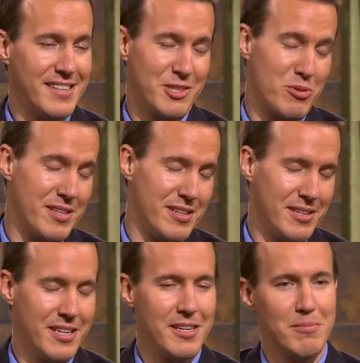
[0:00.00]
That's why they
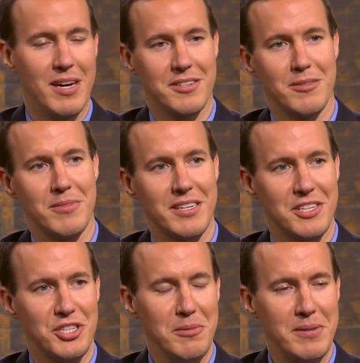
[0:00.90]
sure. bought
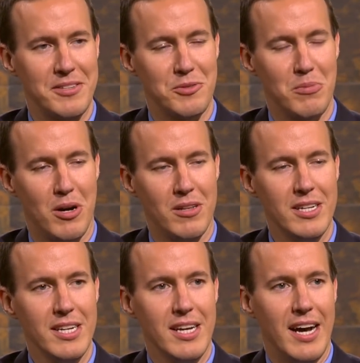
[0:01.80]
something cheap and small.